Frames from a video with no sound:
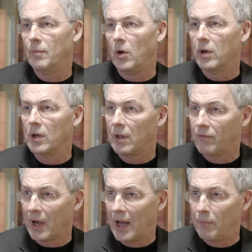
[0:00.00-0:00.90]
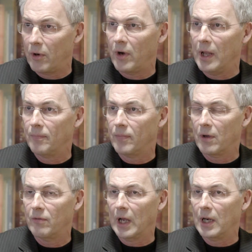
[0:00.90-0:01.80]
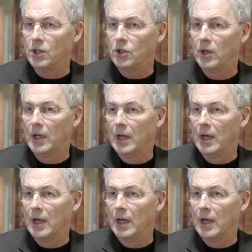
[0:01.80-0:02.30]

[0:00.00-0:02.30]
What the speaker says: looking at the vocabulary of English